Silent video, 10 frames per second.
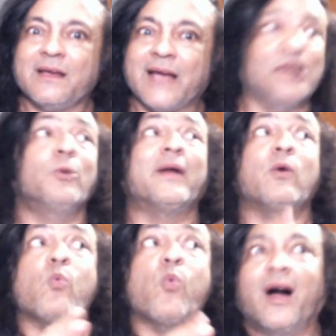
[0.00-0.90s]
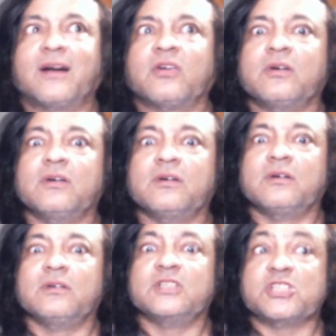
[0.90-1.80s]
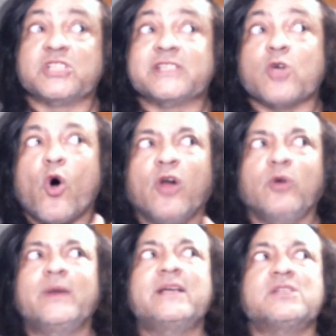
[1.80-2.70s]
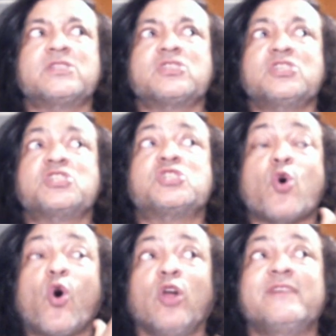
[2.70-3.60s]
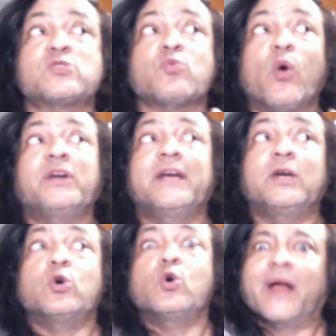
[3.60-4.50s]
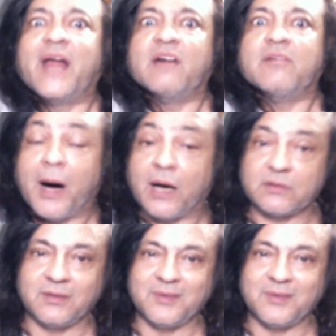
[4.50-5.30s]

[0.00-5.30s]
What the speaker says: And no matter what, she's always wanting to go and have a bath.